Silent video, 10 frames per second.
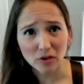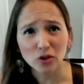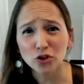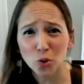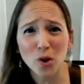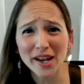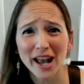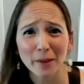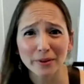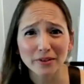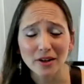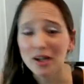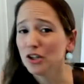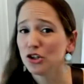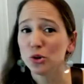So what happened?
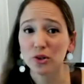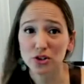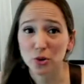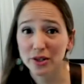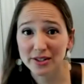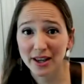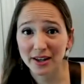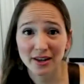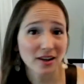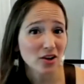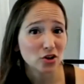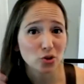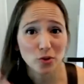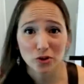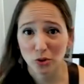You were so excited. You
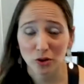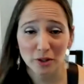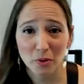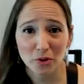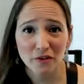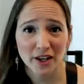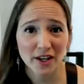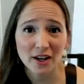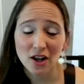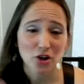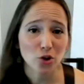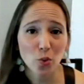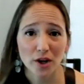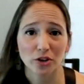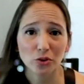were totally motivated. You
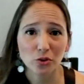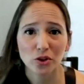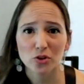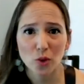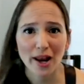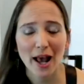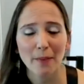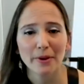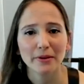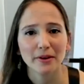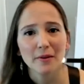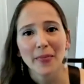wanted to do this. What happened?